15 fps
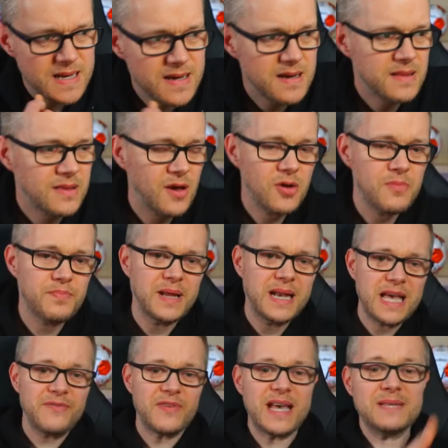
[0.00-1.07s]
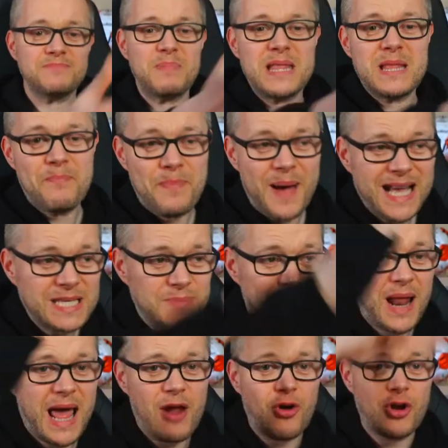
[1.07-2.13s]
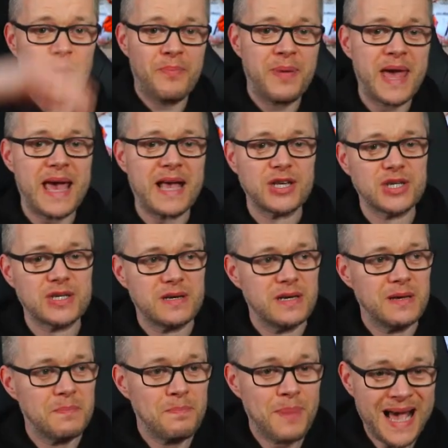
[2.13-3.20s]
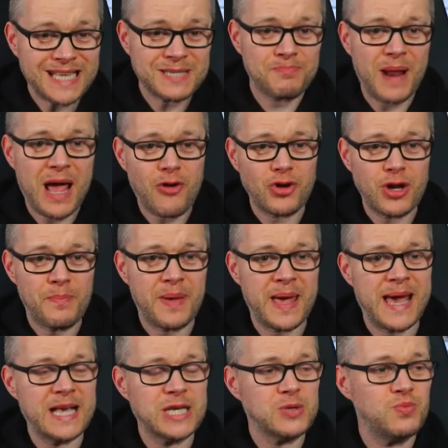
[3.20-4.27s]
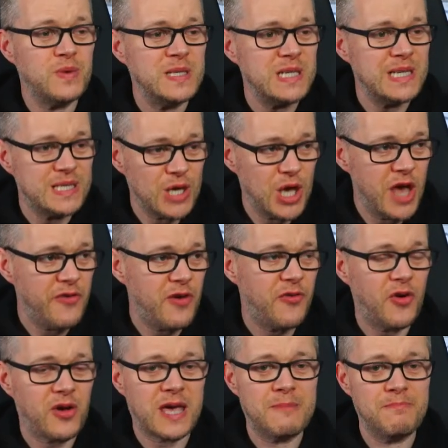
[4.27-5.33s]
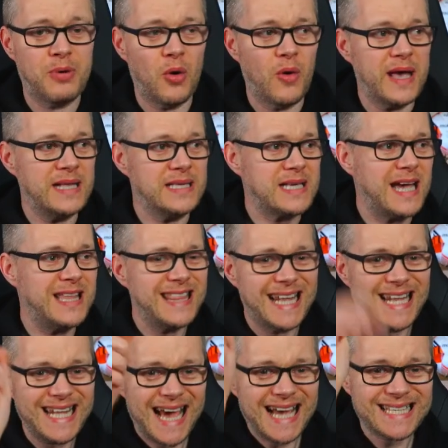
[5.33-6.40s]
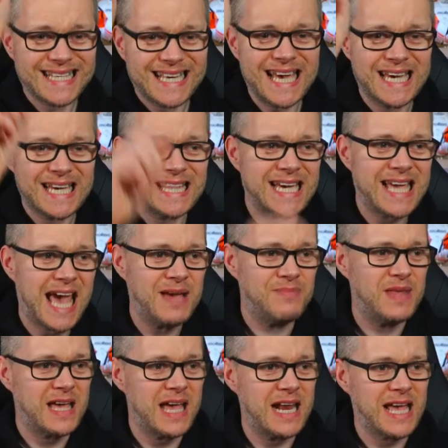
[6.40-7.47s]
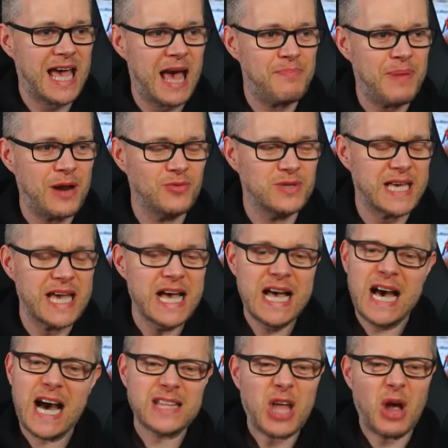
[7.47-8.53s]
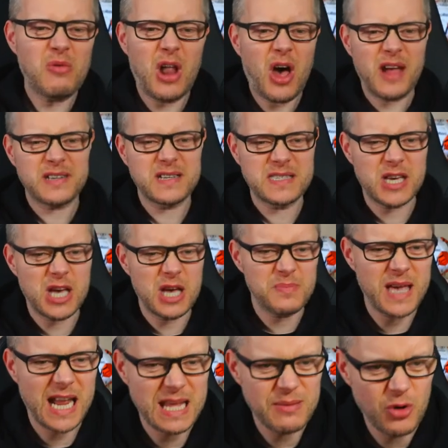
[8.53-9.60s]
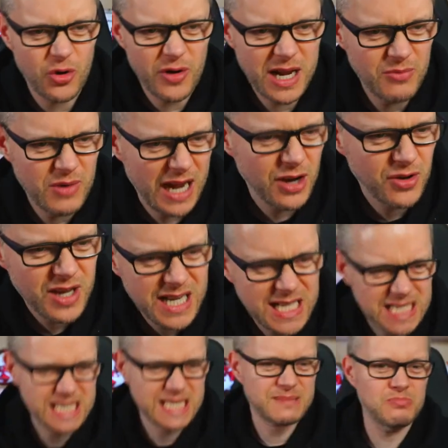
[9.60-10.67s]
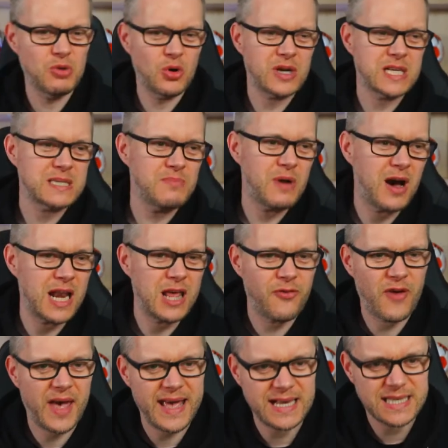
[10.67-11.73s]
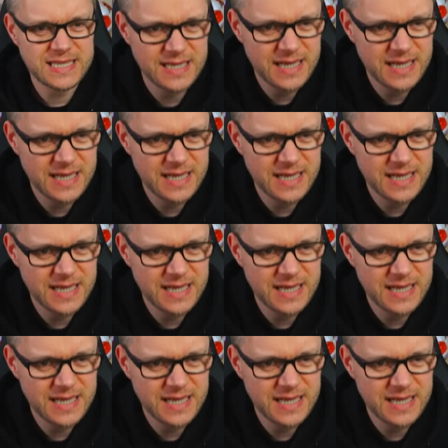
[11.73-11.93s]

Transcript: I don't believe it. He's been the best player on the pitch. Best player on the pitch. We deserve a fucking point. And the last kick of the game, they're going to get a penalty. I don't like De Zerbi anymore anyway. Look at his smug, smiley face.